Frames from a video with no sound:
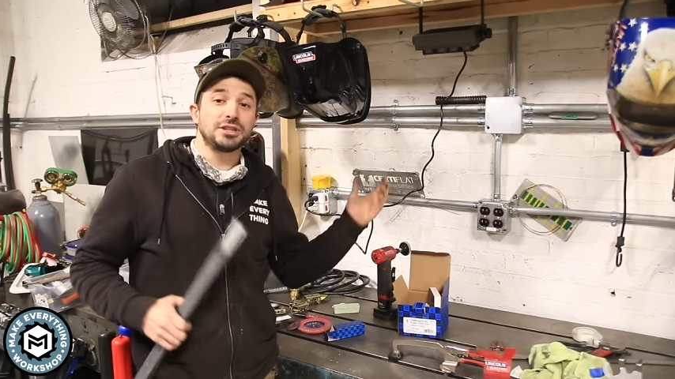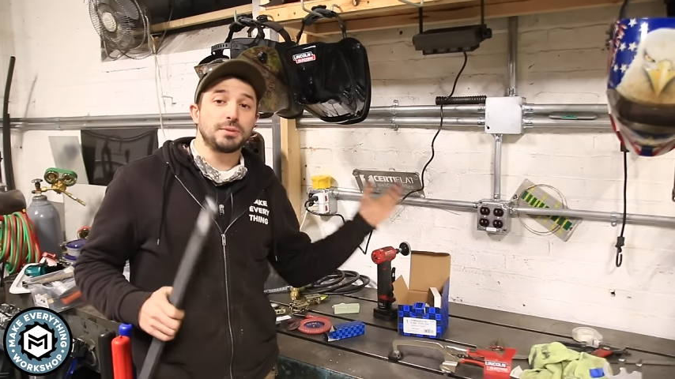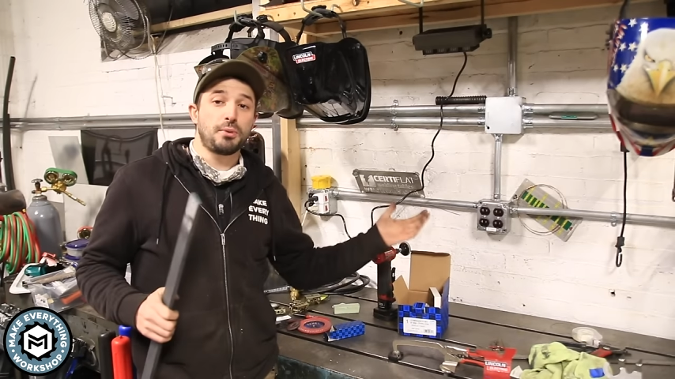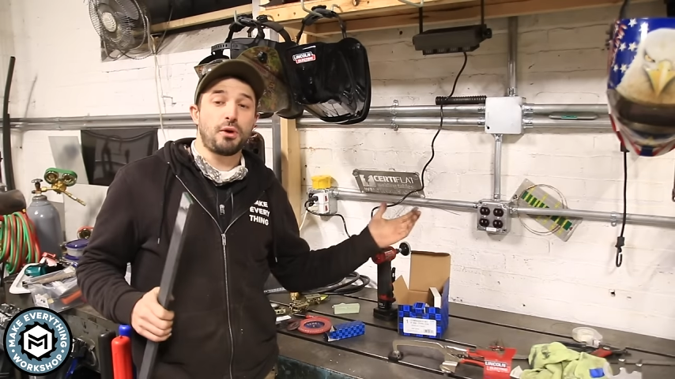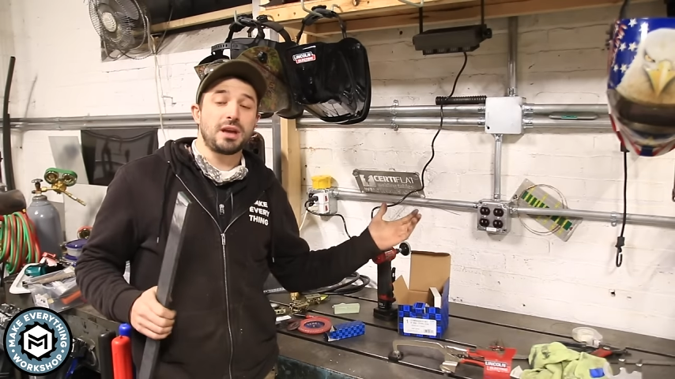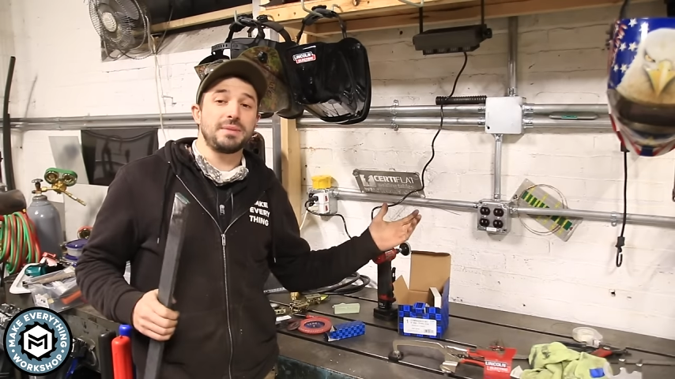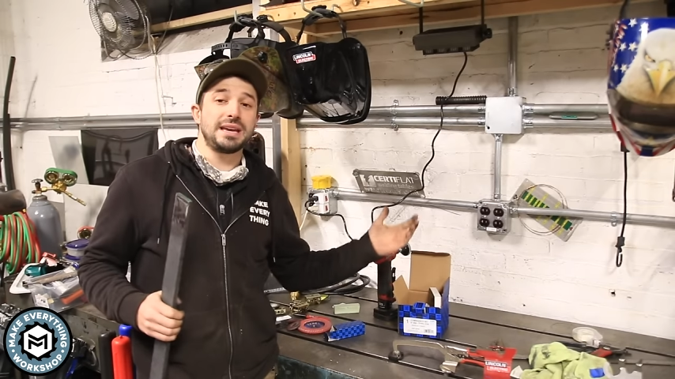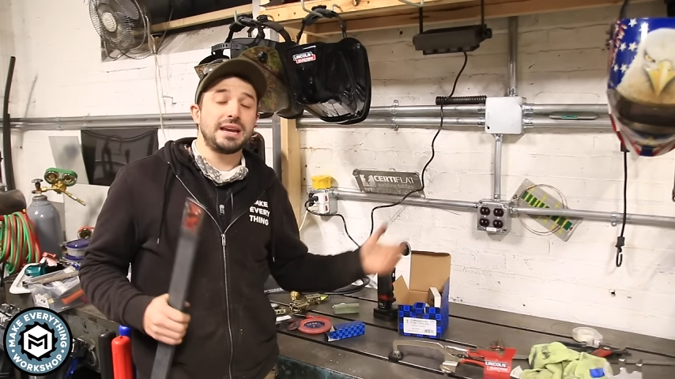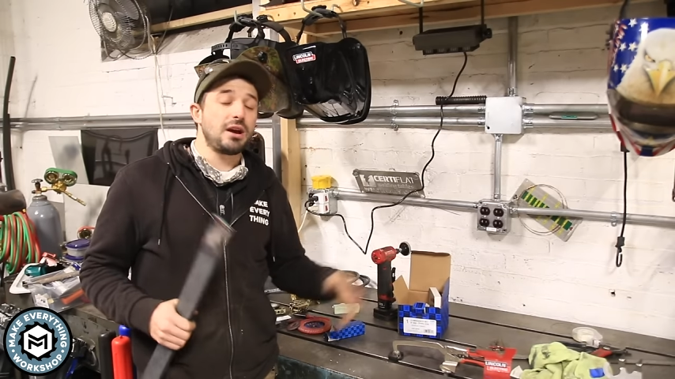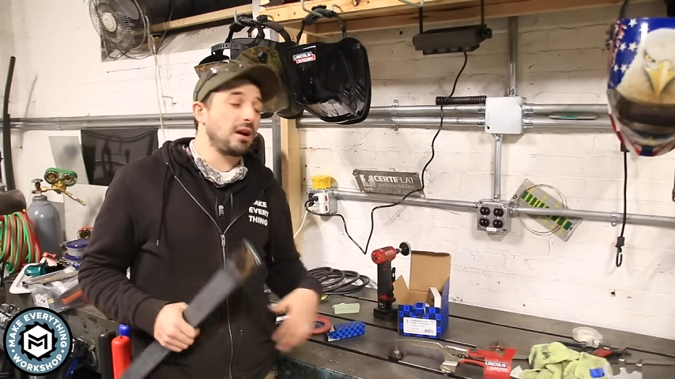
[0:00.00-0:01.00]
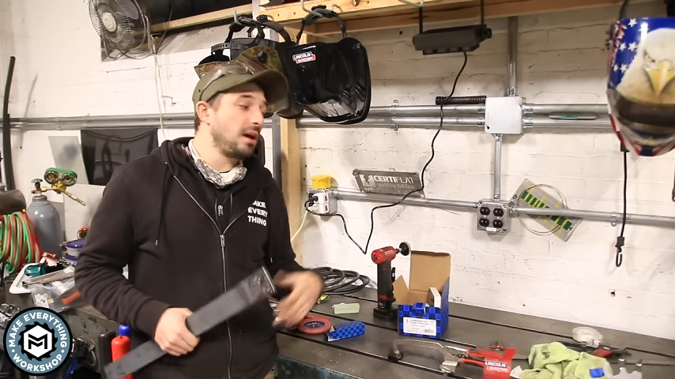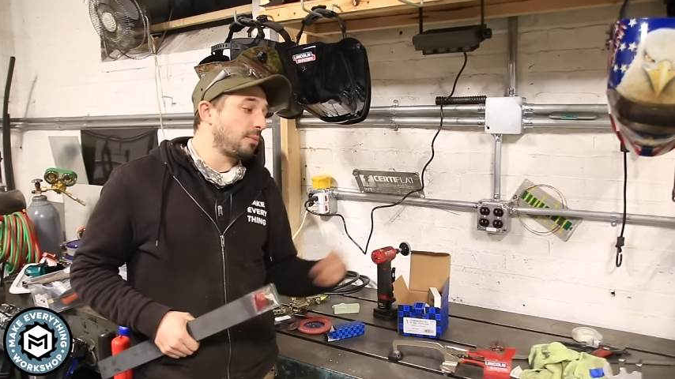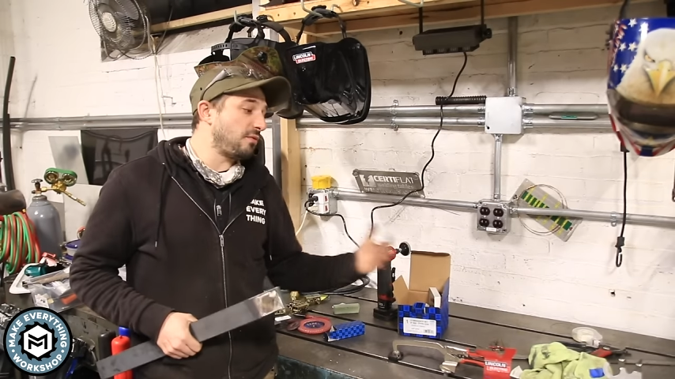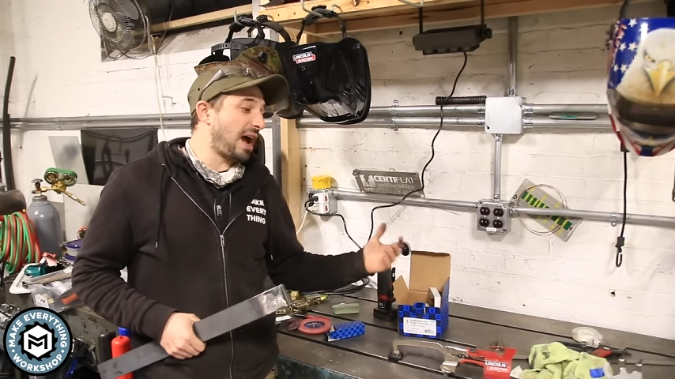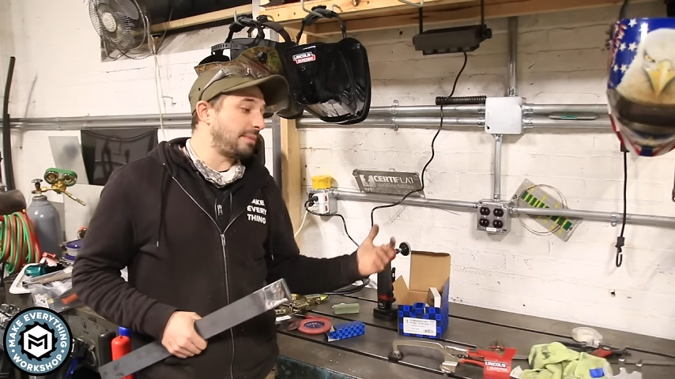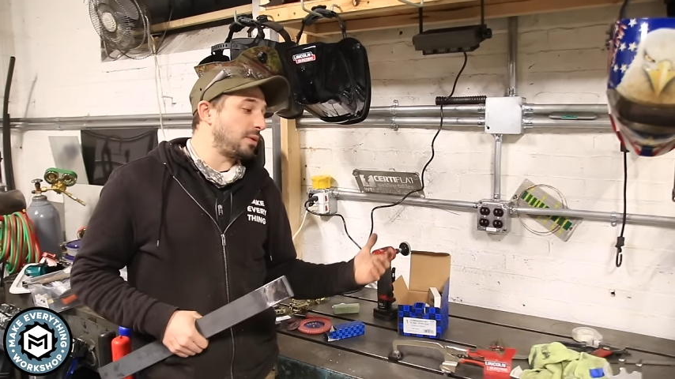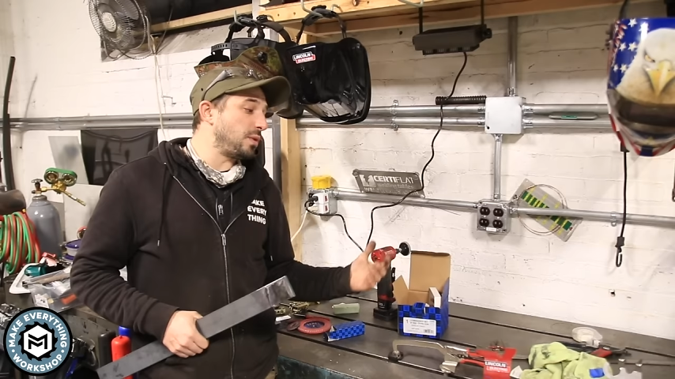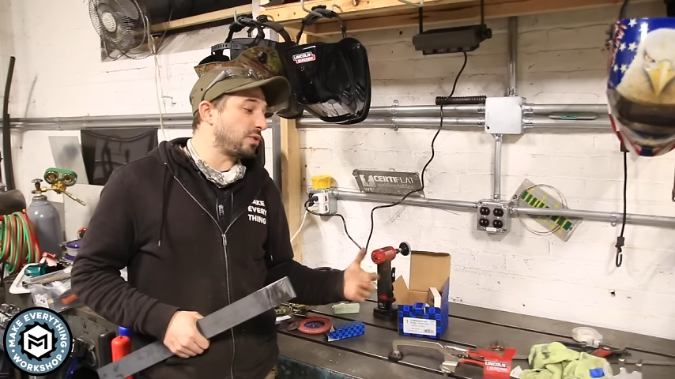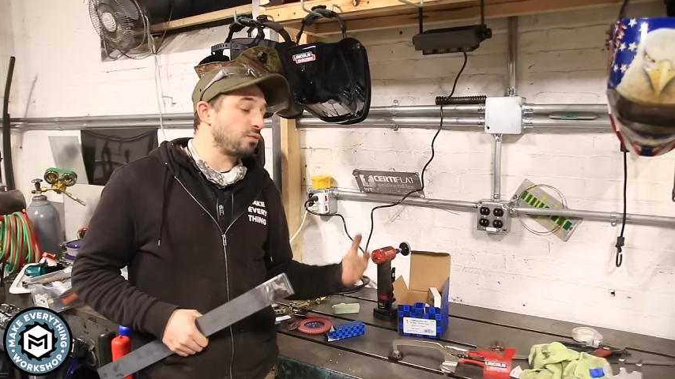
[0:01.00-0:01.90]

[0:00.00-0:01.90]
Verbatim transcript: and supporting me here, providing me with